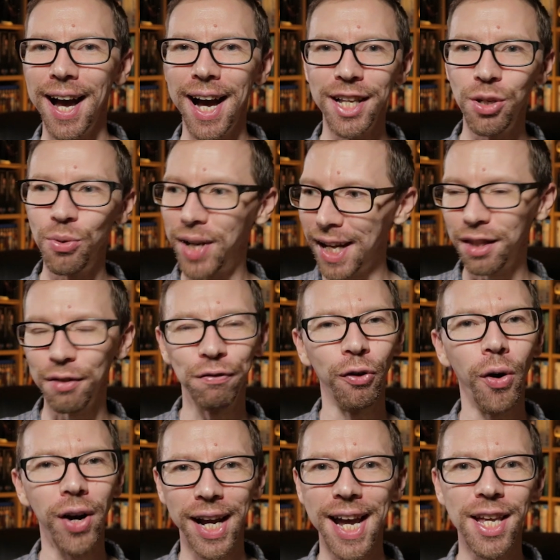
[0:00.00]
and you get the
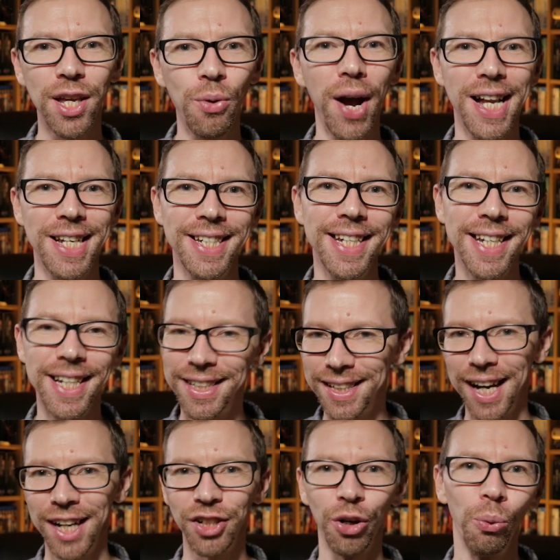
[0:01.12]
4K UHD
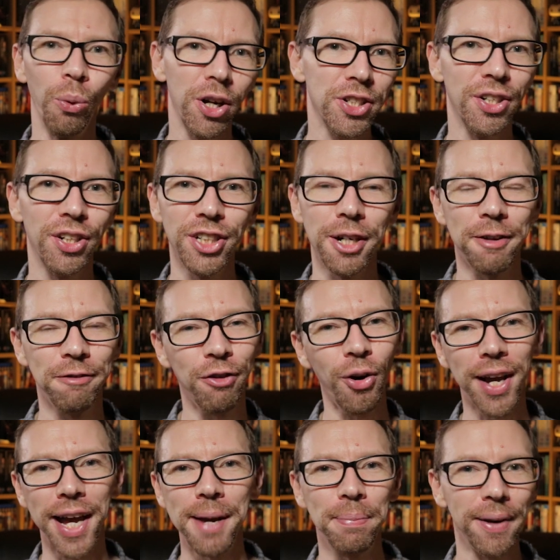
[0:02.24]
disc and you're watching on your
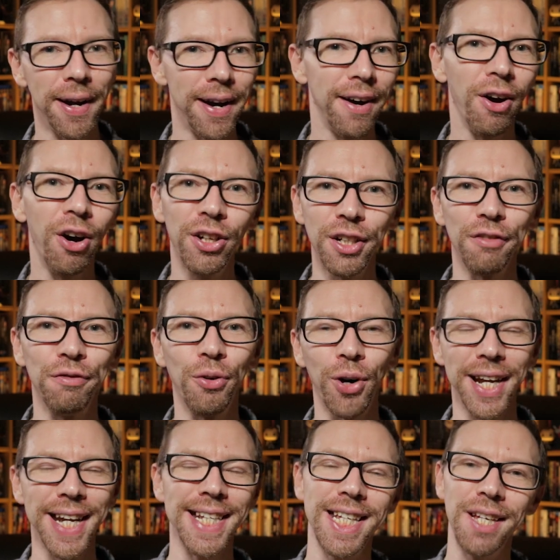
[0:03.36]
4K player on your
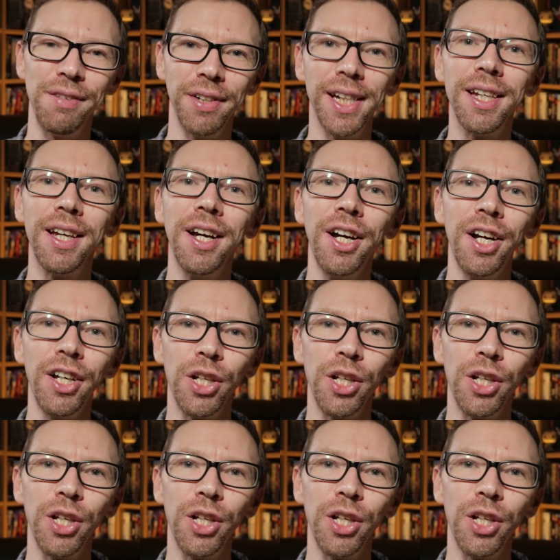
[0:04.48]
4K TV,